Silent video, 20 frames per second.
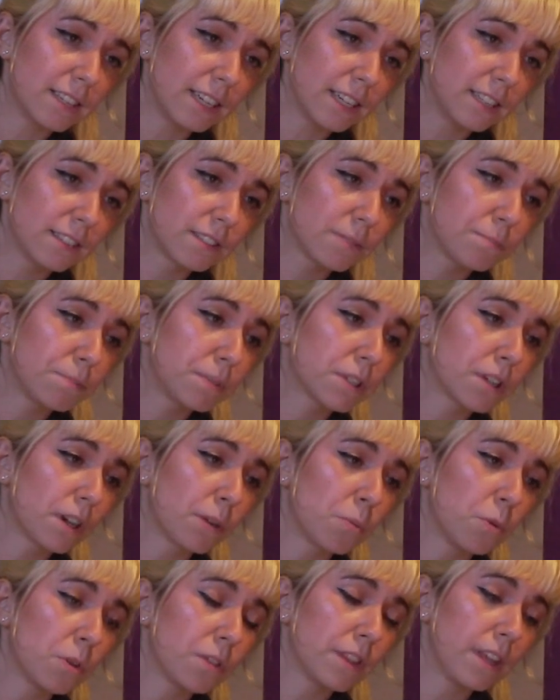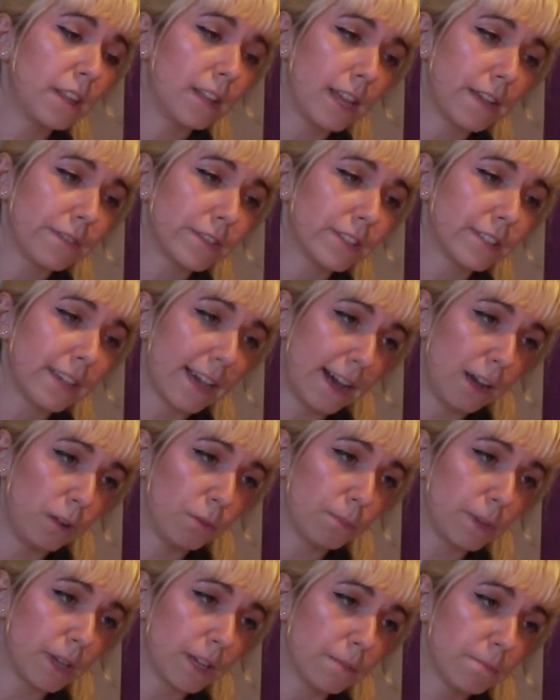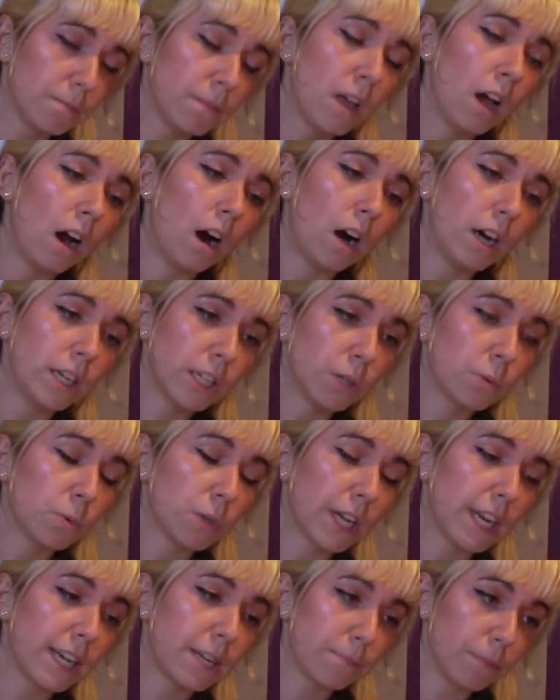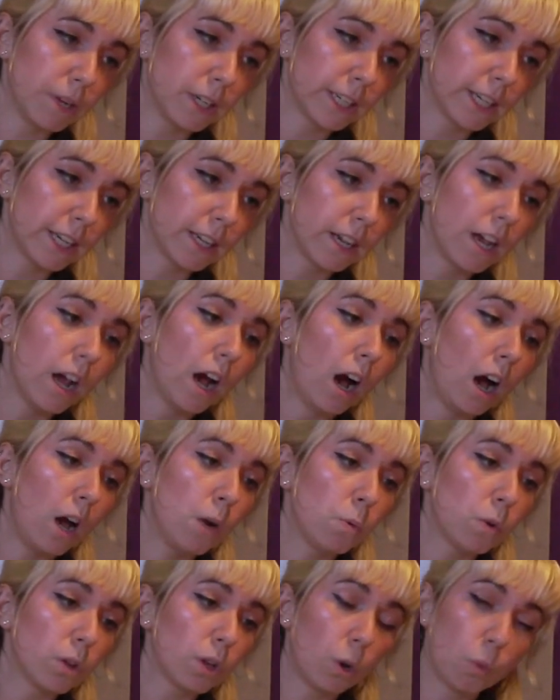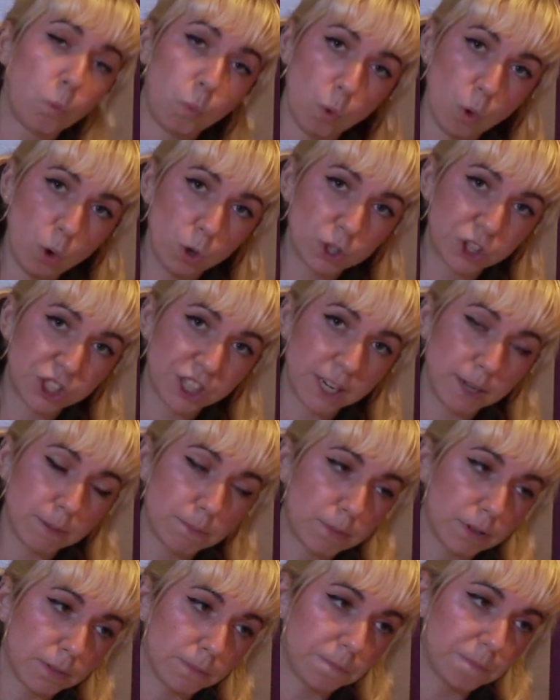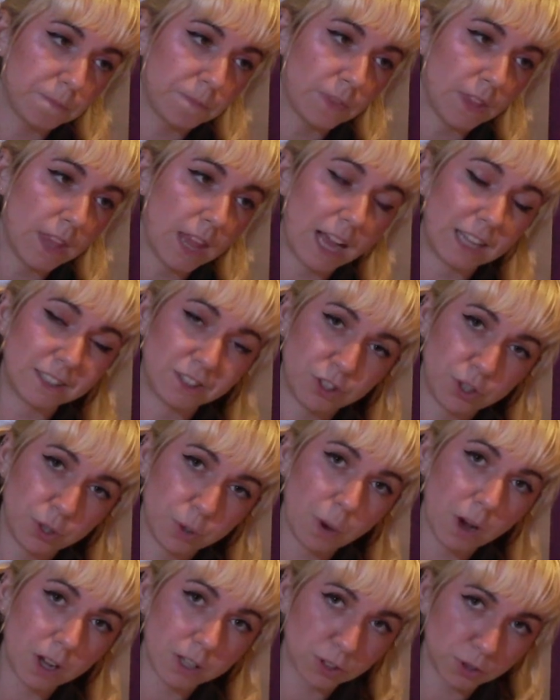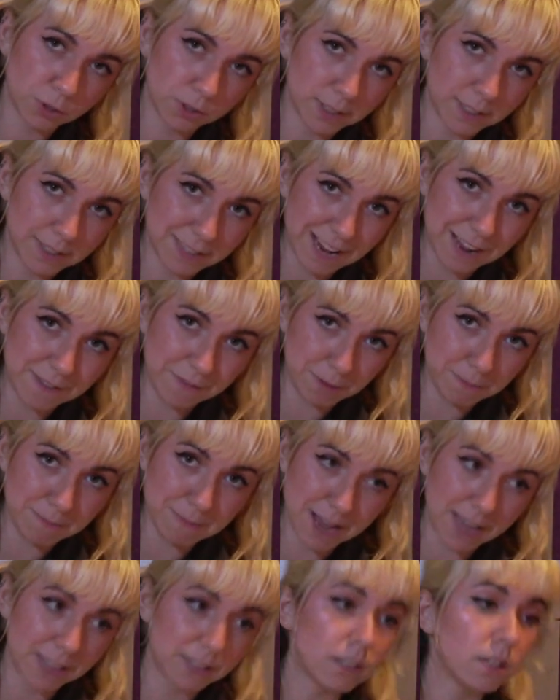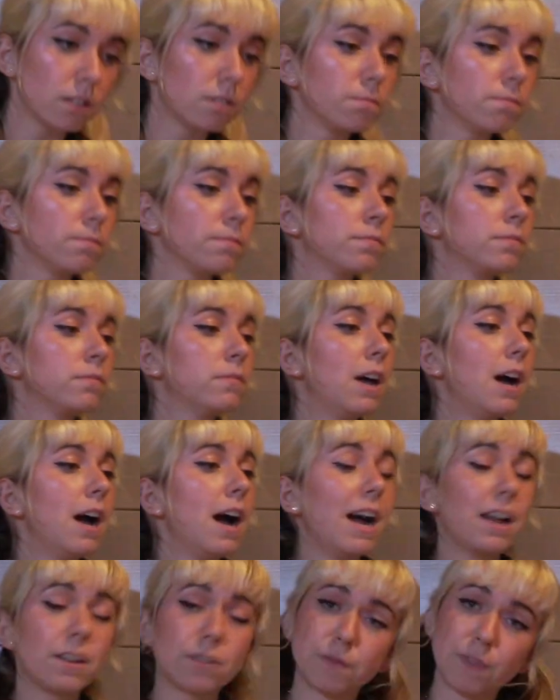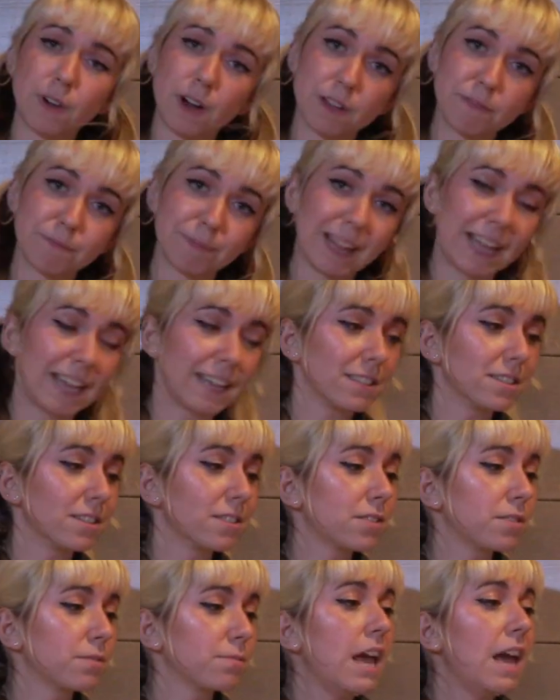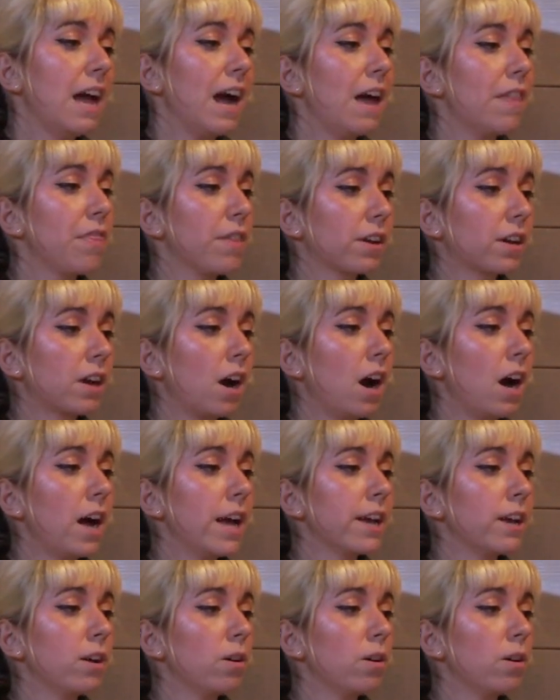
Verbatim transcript: it, but I want the Navy to help me. I don't want any money, I want a warship and 200 Navy men and 5 planes." And the guy